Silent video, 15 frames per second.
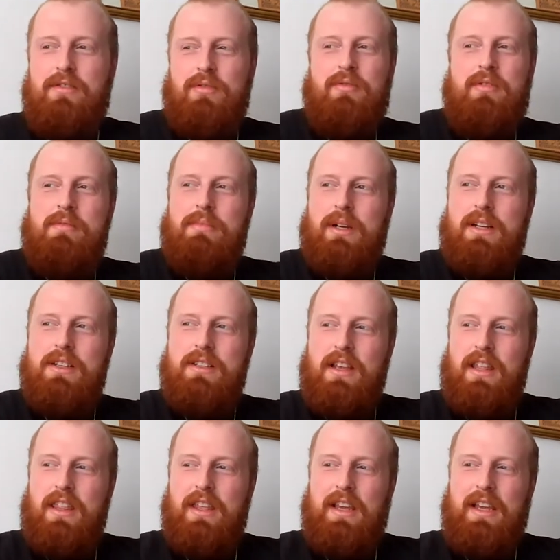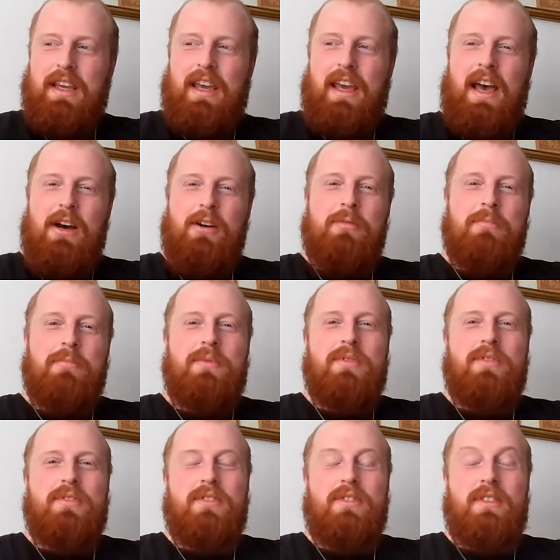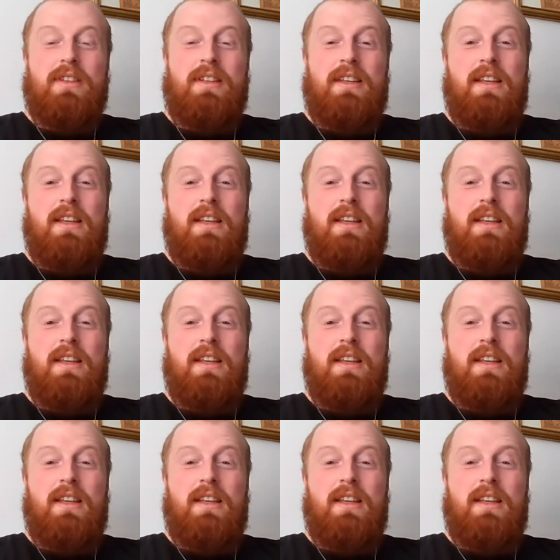story because I think it helps